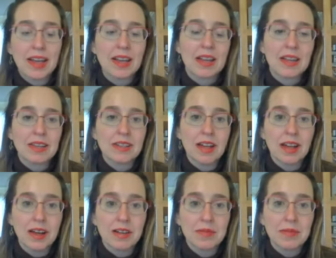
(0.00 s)
And
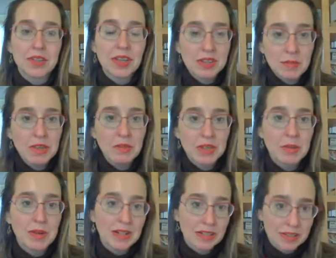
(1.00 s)
so that's something you really
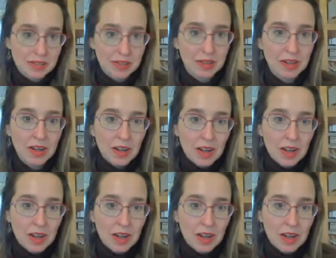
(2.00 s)
want to consider.